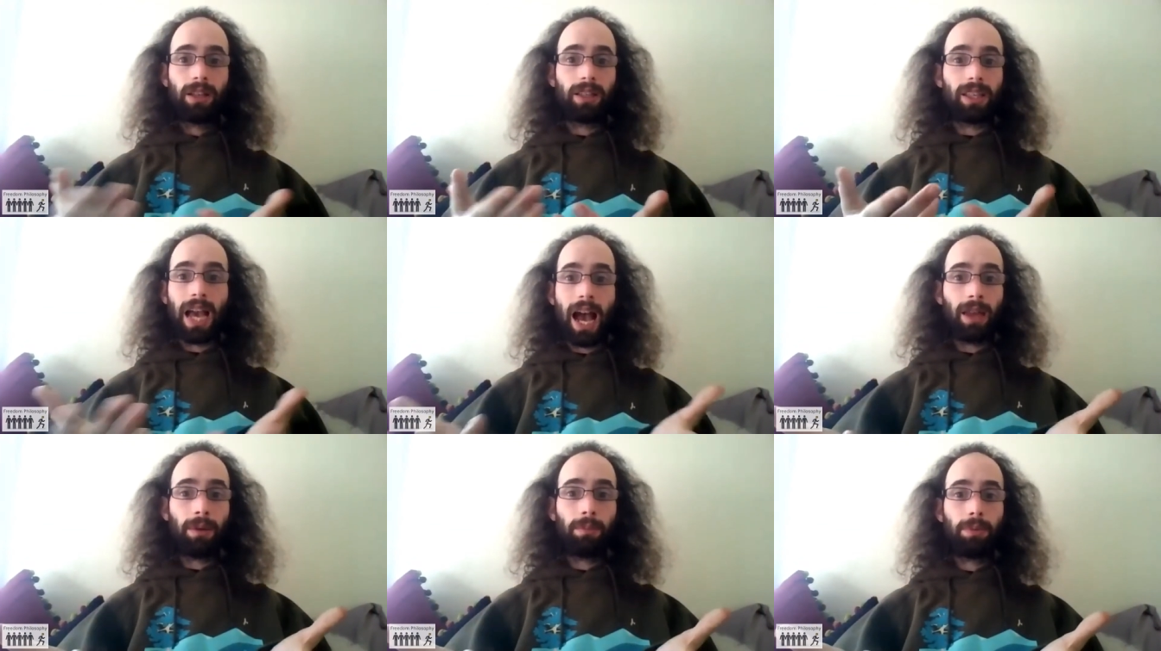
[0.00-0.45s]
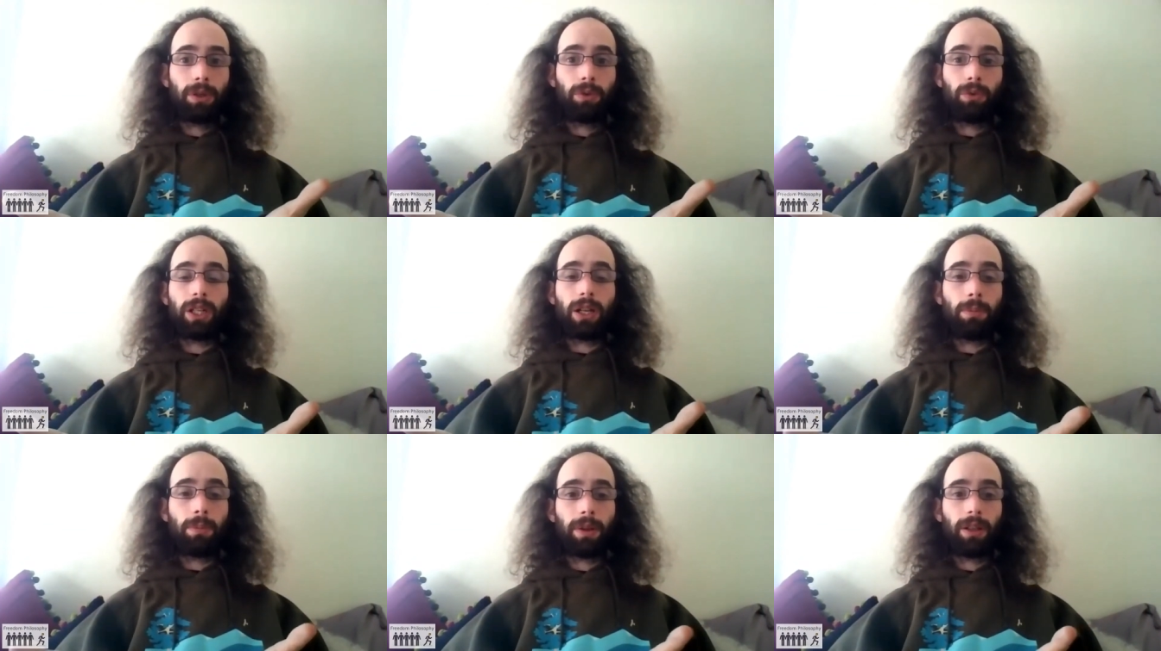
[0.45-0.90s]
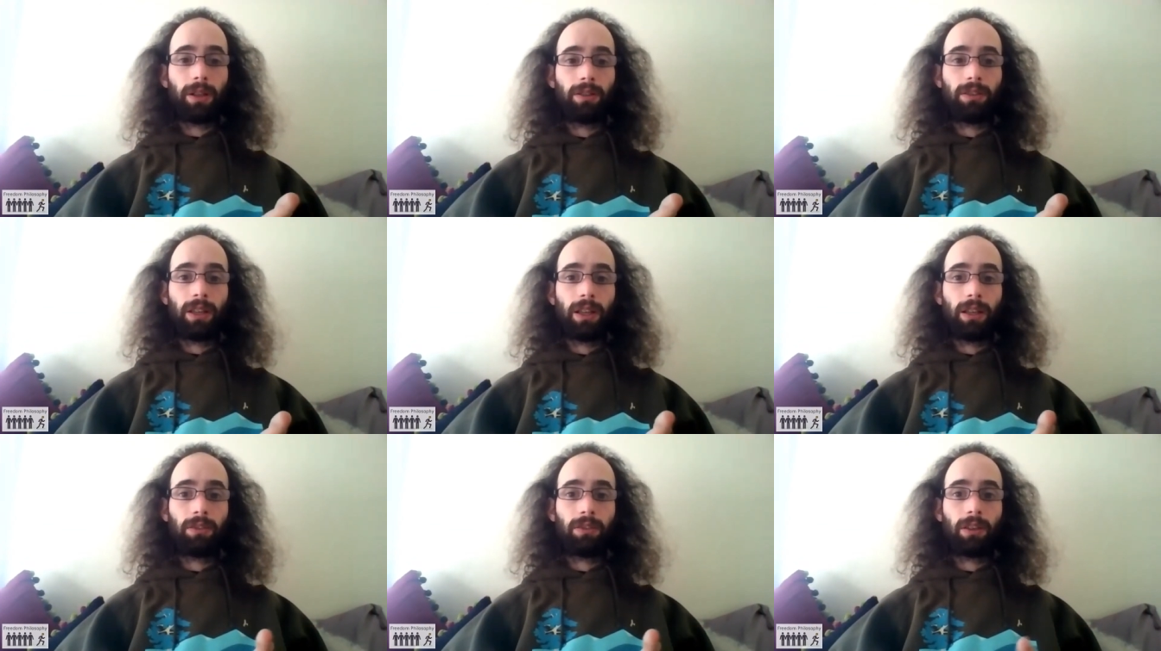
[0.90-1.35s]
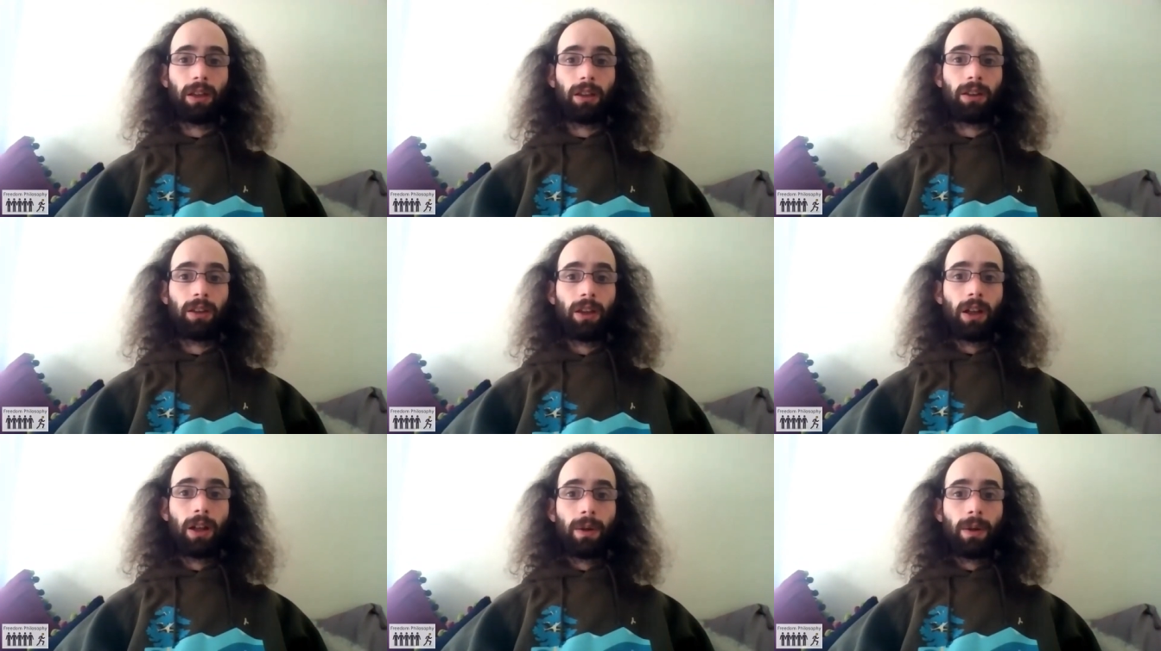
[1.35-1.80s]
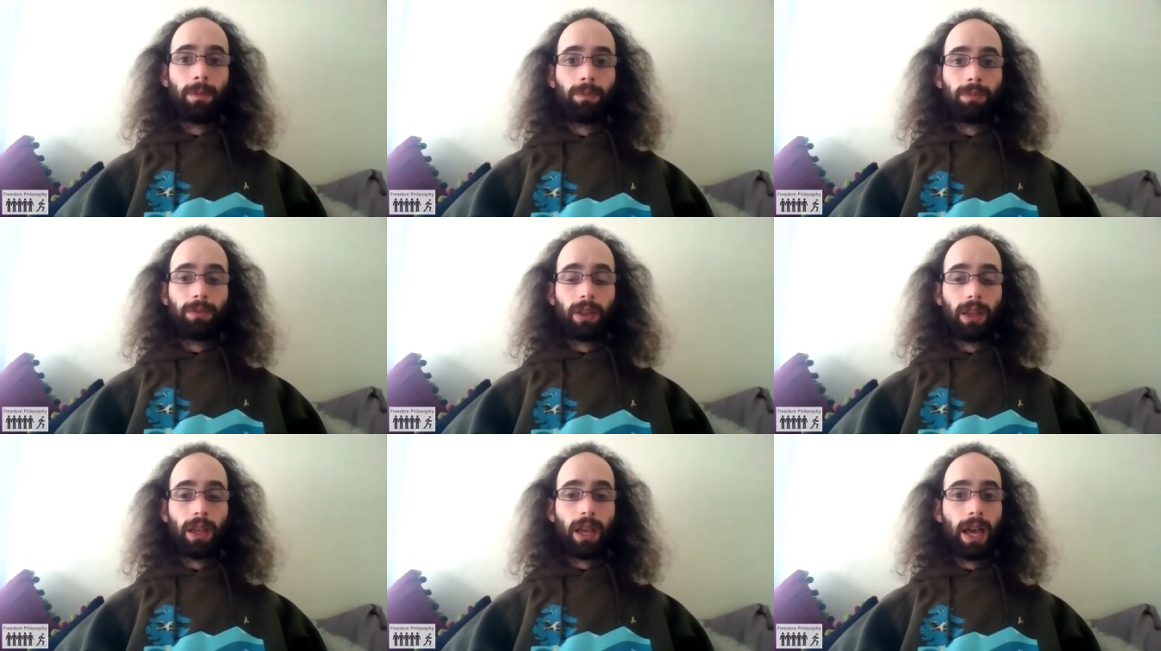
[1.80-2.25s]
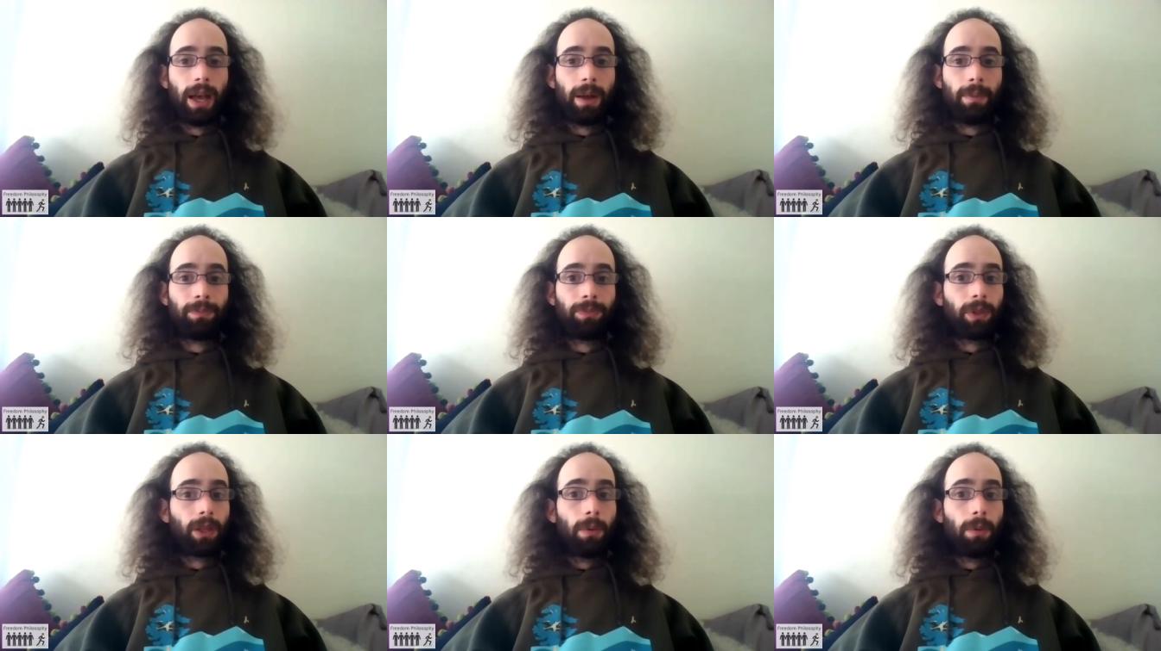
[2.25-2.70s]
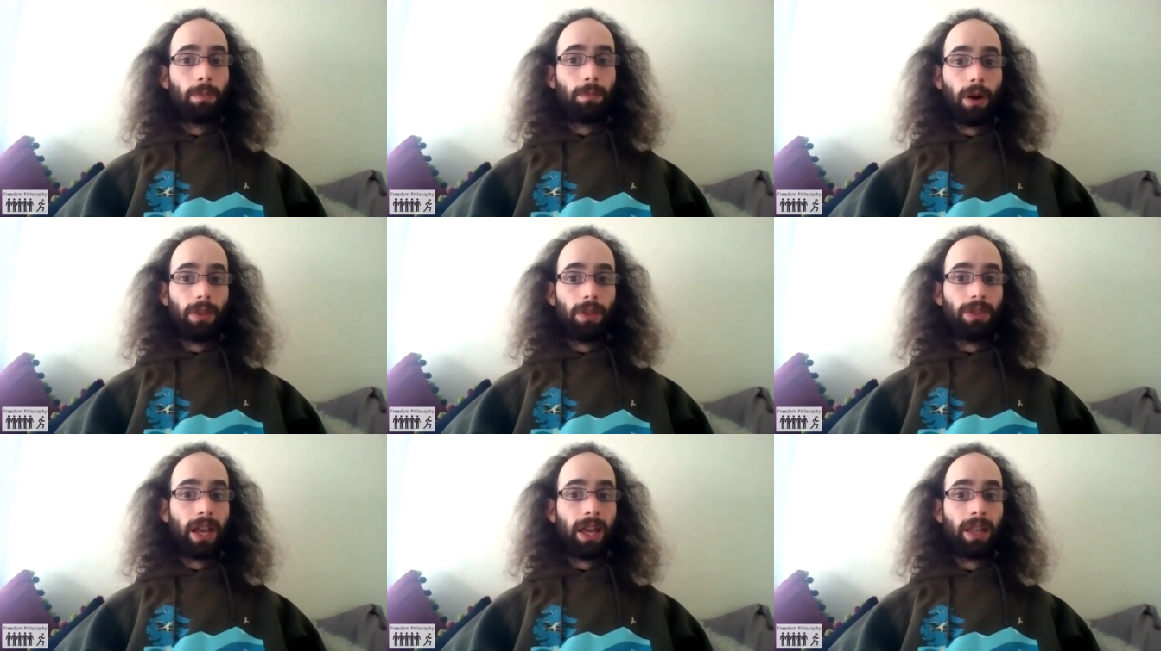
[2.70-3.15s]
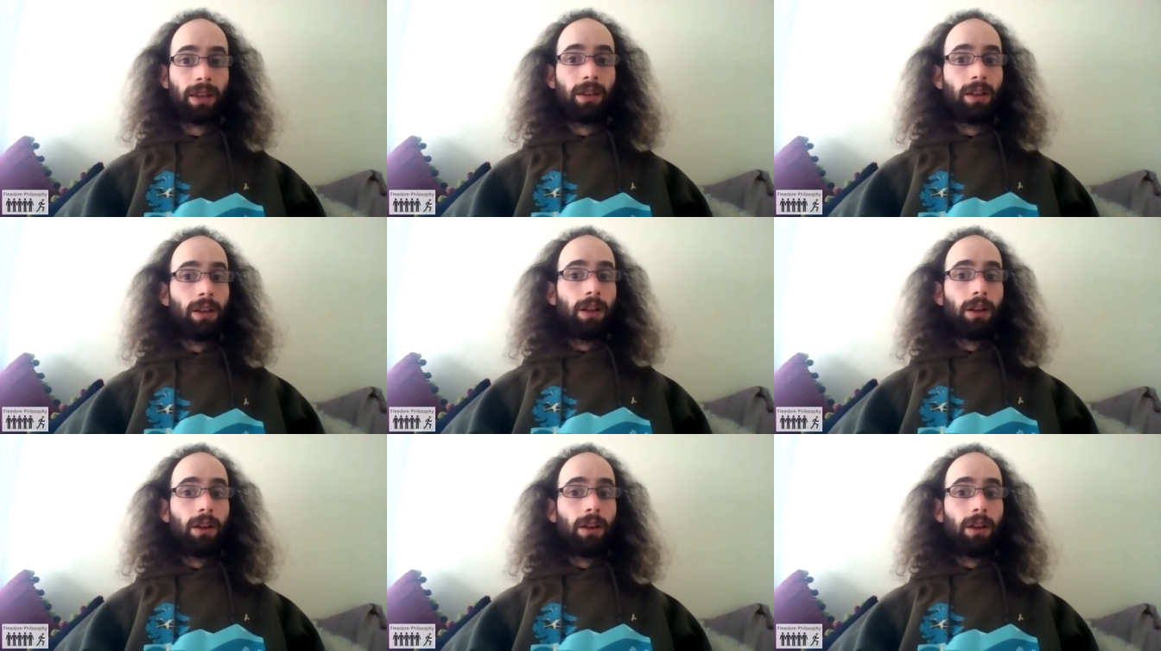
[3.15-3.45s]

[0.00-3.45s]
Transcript: can't be rehabilitated. Yeah. Um, but then